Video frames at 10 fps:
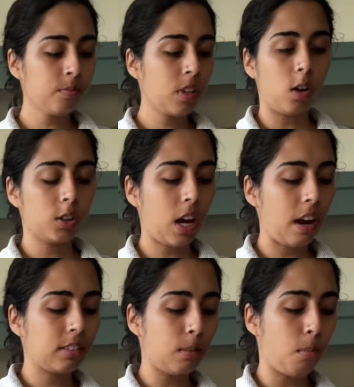Also
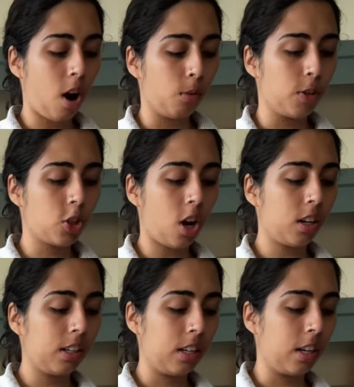have some parmesan
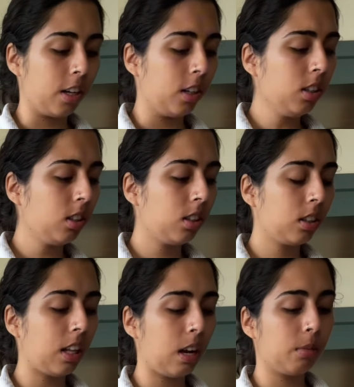in here
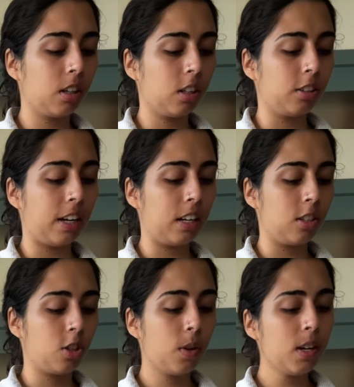that I'm gonna grate into it.